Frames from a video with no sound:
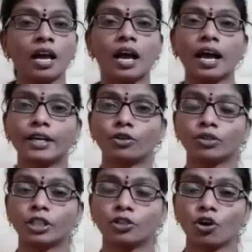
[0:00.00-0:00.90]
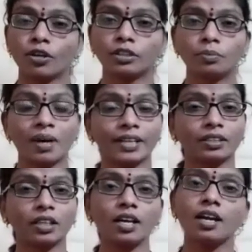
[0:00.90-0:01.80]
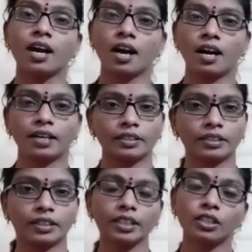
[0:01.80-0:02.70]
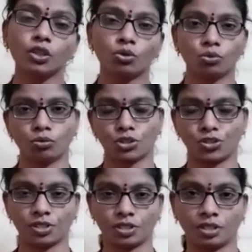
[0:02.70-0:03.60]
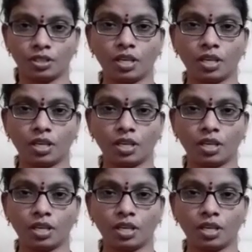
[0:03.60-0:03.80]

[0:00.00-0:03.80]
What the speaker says: and on the north by the Arctic Ocean.